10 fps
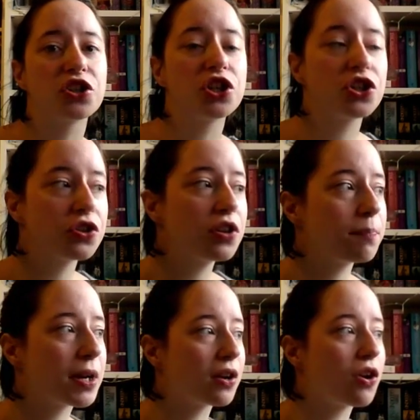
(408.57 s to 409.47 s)
She shouldn't
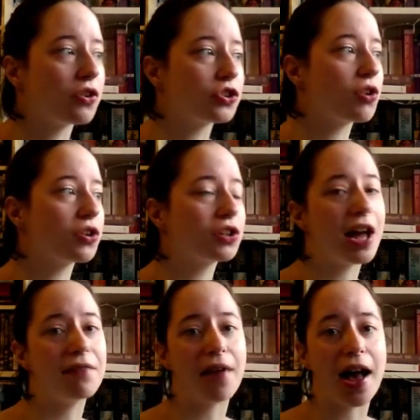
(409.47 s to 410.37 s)
have been controlled
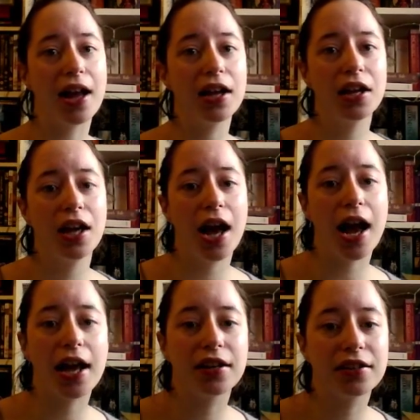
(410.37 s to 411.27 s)
like that,
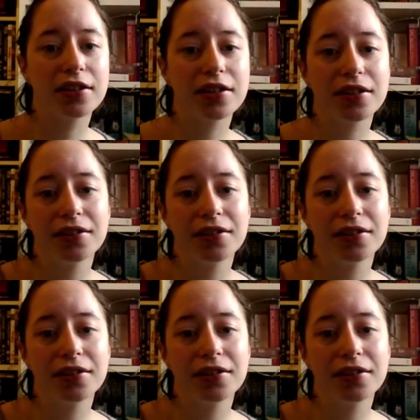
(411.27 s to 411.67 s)
and